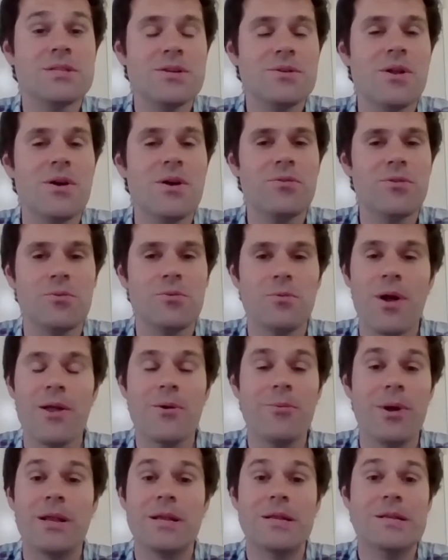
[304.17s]
you know the right
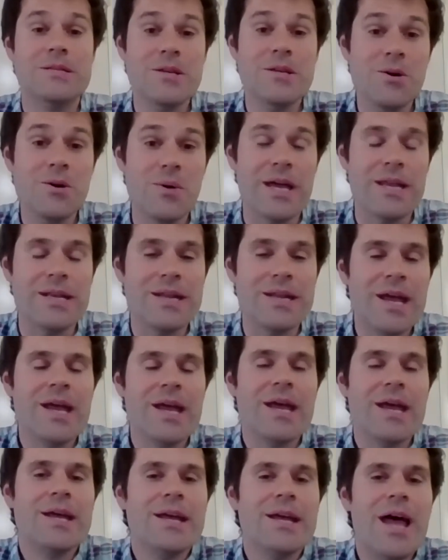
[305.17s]
way to do it,
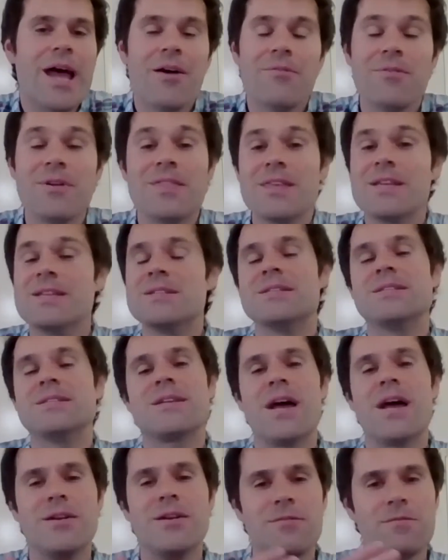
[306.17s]
everything just
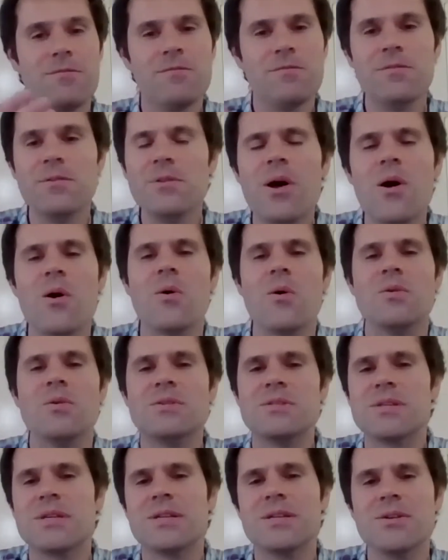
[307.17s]
kind of
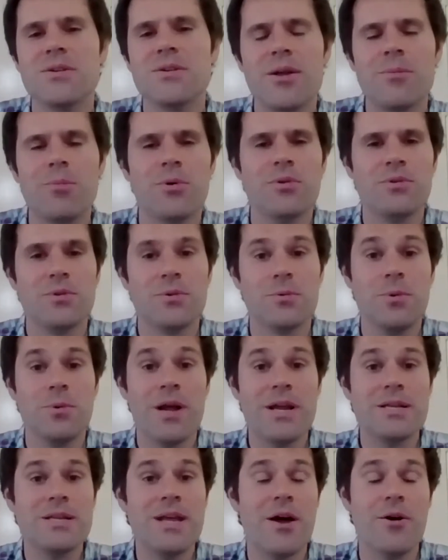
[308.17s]
flows and you're able to
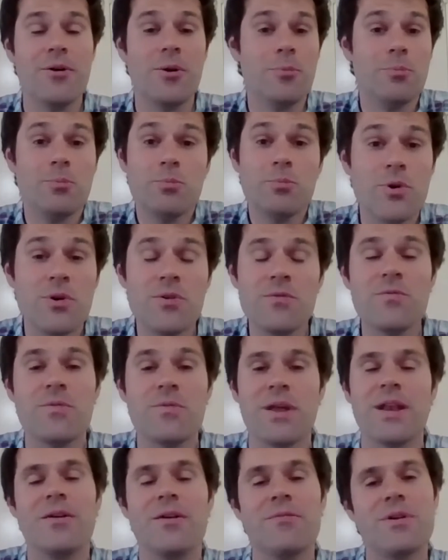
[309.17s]
write down a proof
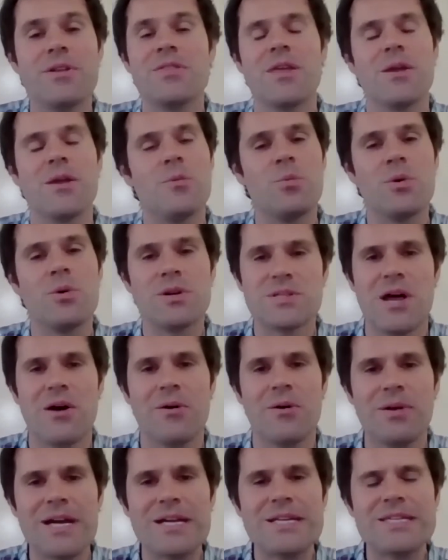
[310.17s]
and everything works
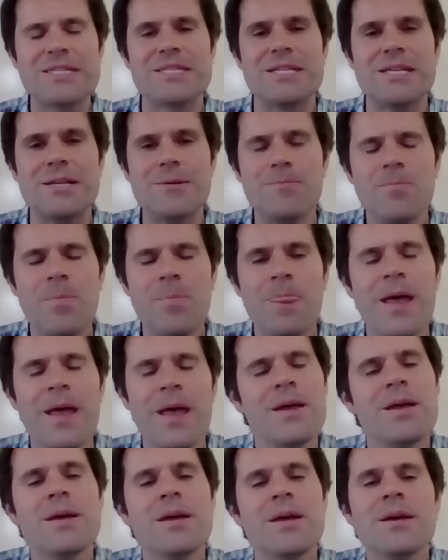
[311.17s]
out nicely.
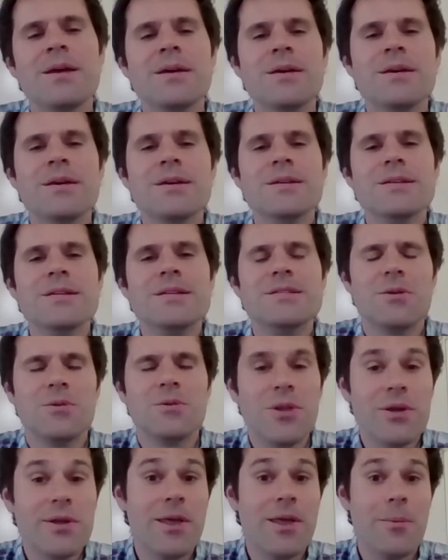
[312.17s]
So
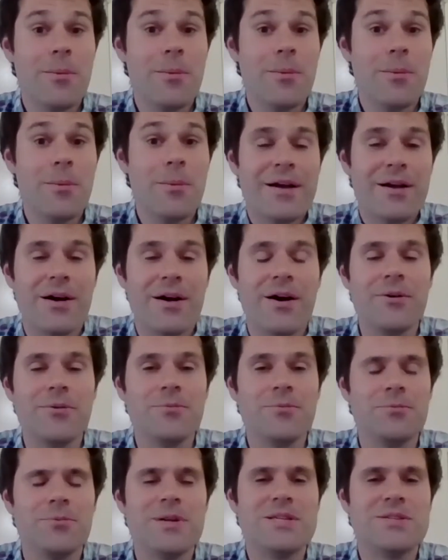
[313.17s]
looking back on
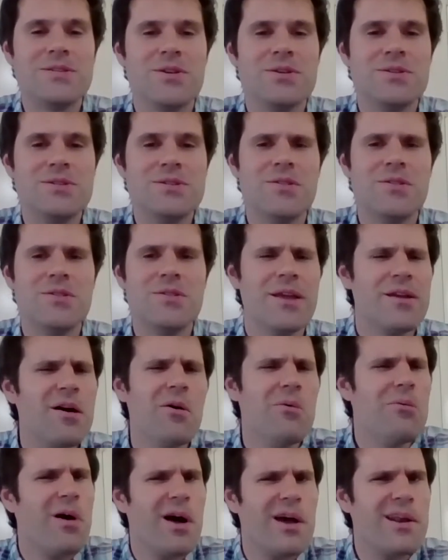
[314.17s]
research, you think,
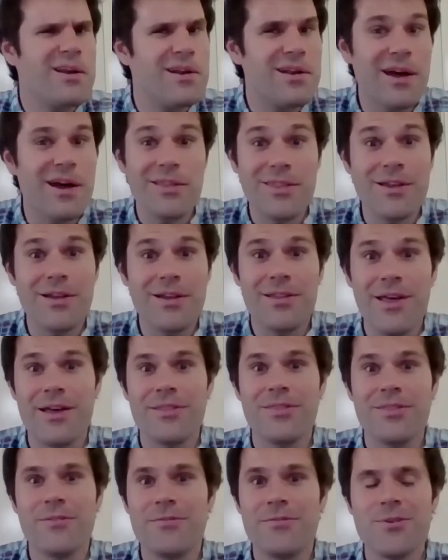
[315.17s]
oh, why didn't I think of that
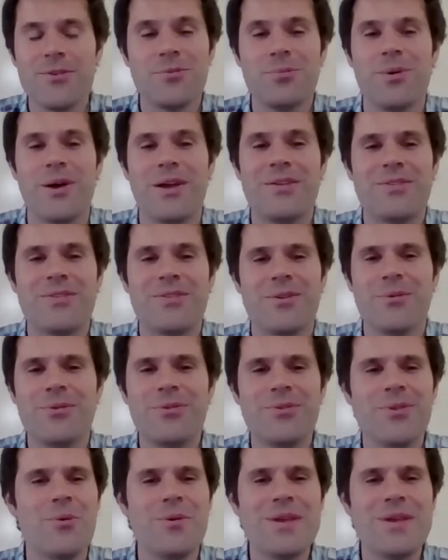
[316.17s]
in the first place? It was
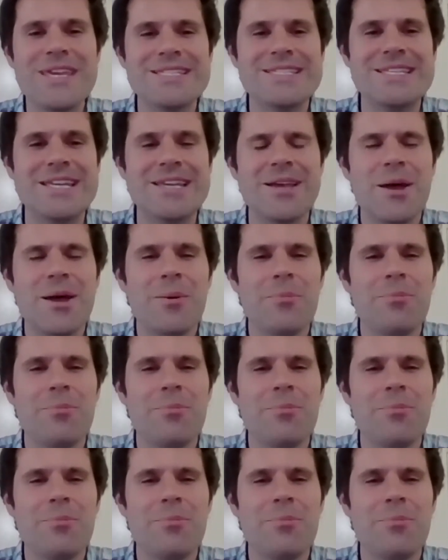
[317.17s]
so easy,